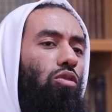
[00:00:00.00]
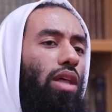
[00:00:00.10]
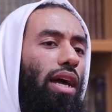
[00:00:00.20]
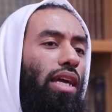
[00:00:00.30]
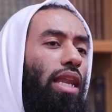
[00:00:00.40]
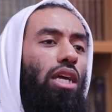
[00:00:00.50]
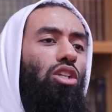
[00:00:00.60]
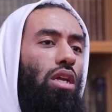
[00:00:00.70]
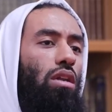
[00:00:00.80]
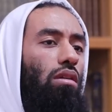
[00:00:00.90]
feel that
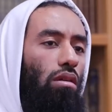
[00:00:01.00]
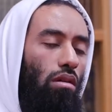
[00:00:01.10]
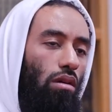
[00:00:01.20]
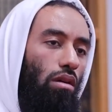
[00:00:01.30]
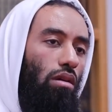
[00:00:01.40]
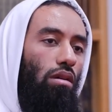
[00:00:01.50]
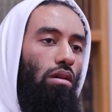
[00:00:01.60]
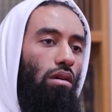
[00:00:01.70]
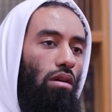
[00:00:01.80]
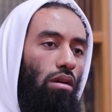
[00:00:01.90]
connection
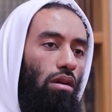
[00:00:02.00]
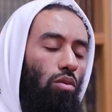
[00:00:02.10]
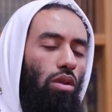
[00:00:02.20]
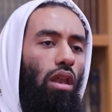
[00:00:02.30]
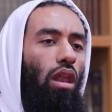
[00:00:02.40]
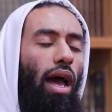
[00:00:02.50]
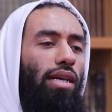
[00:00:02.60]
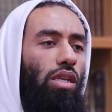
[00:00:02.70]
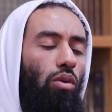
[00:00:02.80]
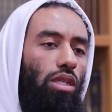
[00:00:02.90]
with Allah
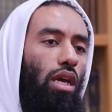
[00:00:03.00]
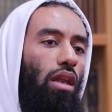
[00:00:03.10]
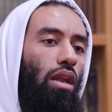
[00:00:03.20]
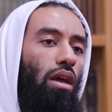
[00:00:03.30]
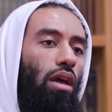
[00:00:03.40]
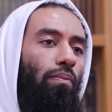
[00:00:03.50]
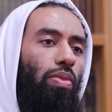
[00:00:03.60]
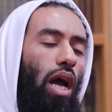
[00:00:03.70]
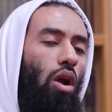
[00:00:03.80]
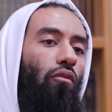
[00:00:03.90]
Azza wa Jal.
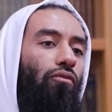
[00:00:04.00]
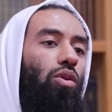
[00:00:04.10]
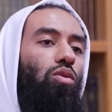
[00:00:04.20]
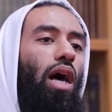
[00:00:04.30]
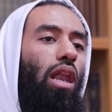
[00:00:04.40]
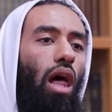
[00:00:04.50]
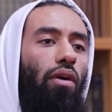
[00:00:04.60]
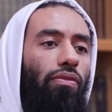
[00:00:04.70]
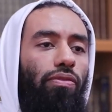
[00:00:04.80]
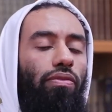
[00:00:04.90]
I don't feel that
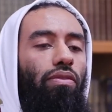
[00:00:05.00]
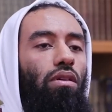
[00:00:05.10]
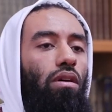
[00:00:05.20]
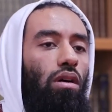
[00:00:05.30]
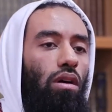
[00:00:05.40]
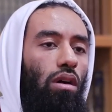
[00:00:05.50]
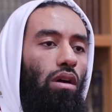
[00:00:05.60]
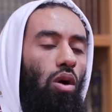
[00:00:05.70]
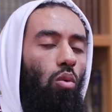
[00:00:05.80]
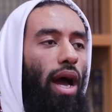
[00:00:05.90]
love.
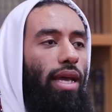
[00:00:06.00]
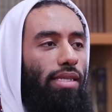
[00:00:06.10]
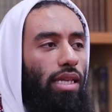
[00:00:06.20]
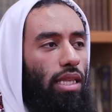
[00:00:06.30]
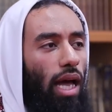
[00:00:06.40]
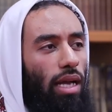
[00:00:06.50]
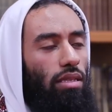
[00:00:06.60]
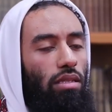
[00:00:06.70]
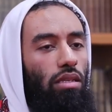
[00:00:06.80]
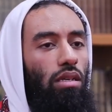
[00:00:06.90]
Why is it
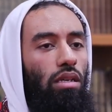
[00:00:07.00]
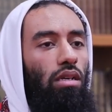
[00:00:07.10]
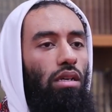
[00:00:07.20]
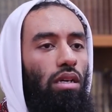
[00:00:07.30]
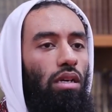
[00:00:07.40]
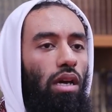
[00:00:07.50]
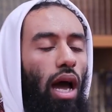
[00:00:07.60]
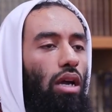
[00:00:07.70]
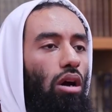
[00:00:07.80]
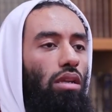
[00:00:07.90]
that
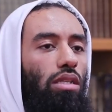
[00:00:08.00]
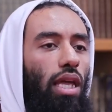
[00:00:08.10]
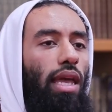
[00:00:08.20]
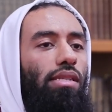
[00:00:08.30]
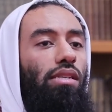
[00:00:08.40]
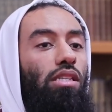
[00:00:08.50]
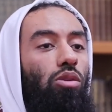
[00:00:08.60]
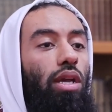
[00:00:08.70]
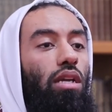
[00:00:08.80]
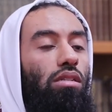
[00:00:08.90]
I can't taste the
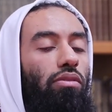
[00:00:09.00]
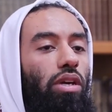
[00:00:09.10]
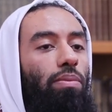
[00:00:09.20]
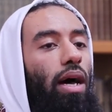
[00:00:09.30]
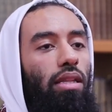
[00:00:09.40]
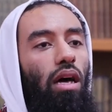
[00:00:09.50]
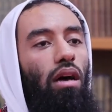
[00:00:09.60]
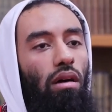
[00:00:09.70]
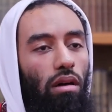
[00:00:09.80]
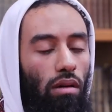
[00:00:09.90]
sweetness of ibadah?